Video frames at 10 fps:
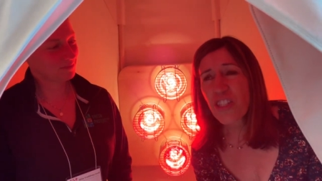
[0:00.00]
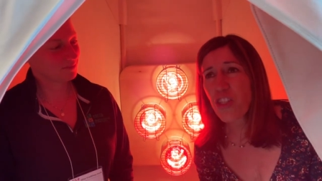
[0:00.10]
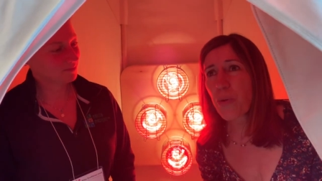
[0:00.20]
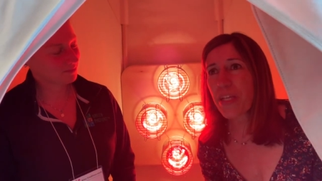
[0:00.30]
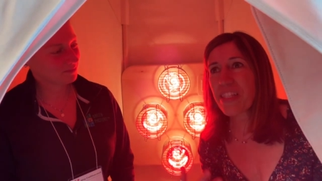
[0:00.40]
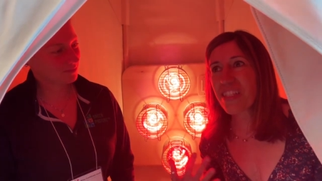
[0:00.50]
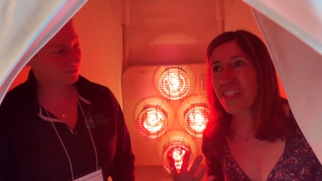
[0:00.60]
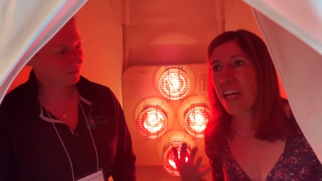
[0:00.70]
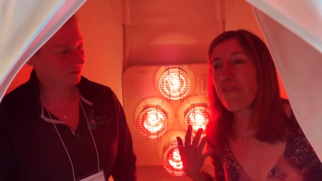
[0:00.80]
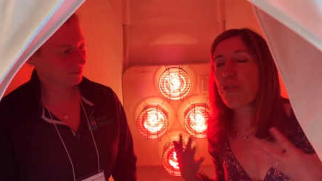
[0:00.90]
So it's
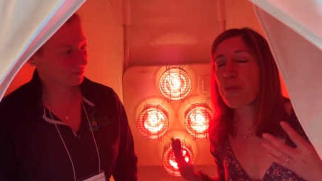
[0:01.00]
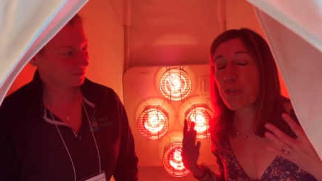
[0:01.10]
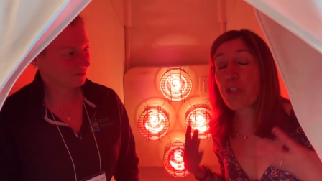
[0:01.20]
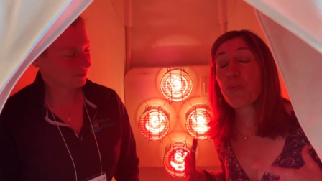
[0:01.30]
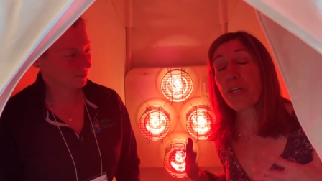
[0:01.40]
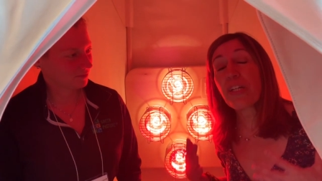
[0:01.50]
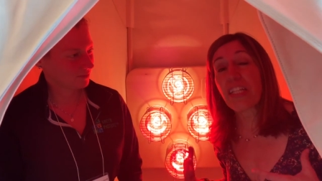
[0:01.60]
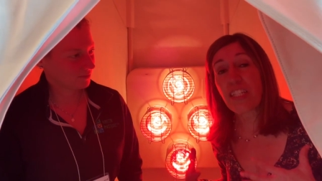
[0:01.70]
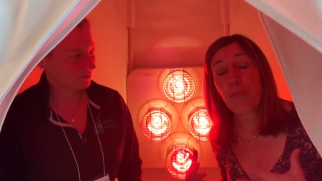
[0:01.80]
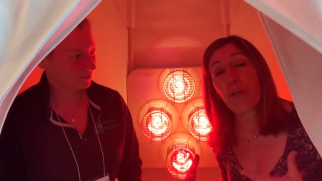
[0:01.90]
comfortable. You will
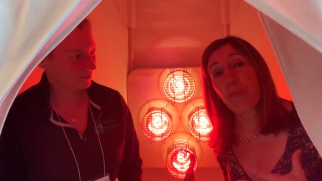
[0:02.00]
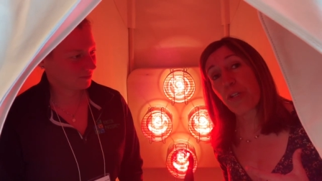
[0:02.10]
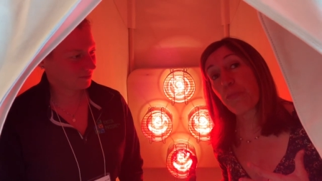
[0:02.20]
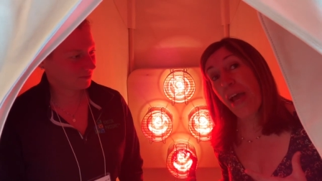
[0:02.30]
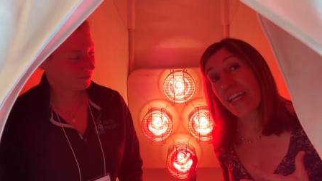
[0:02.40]
get to the point where you're